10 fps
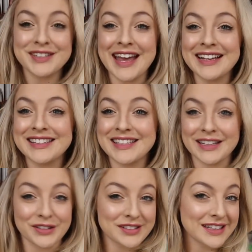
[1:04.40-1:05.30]
Next,
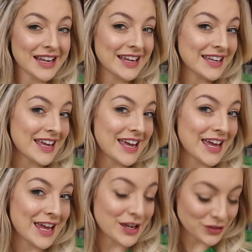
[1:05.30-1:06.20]
it looks like
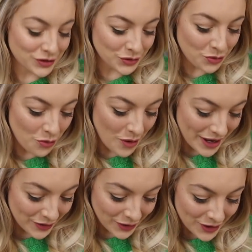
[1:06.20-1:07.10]
a
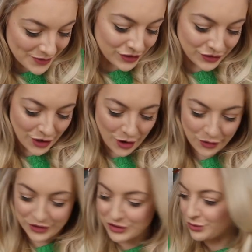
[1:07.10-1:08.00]
sweater.
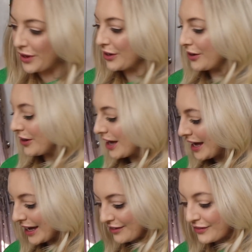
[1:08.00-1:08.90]
So this sweater
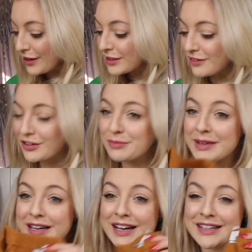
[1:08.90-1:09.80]
I fell in love with
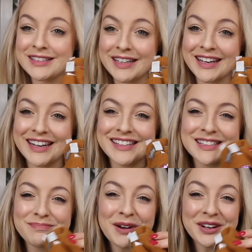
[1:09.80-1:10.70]
because it
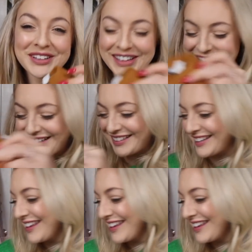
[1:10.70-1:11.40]
is sparkly.